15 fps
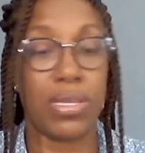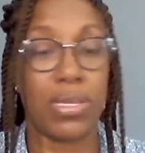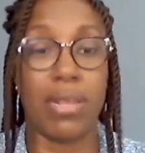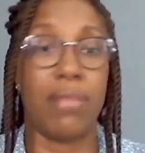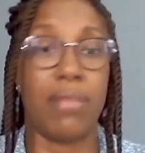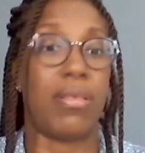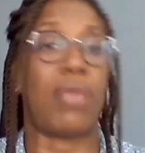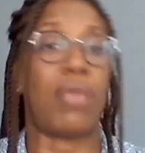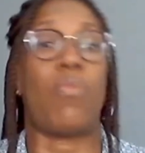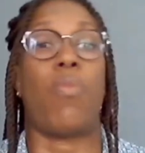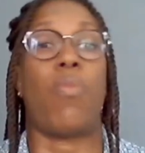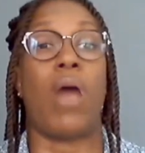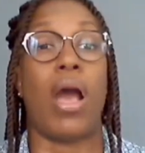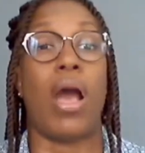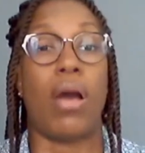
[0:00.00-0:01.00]
And I'm like,
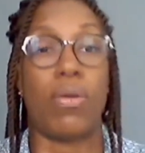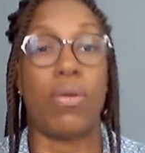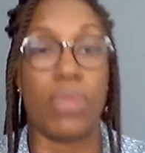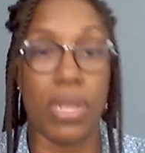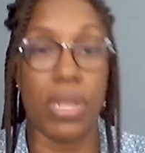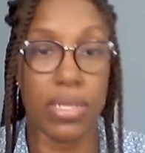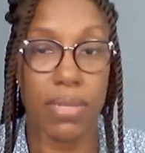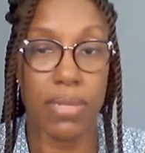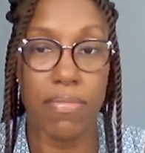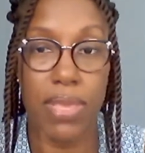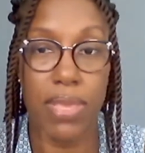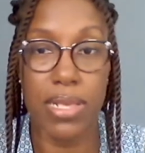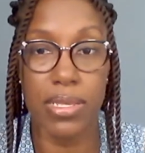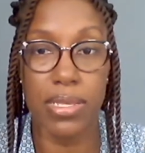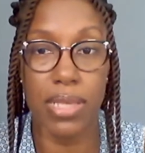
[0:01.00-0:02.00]
wow, that's
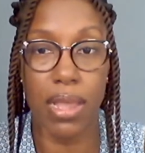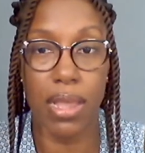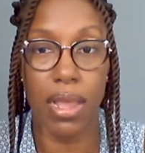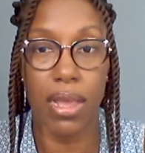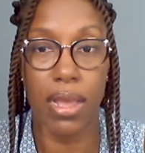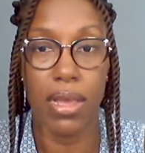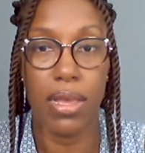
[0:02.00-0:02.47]
amazing.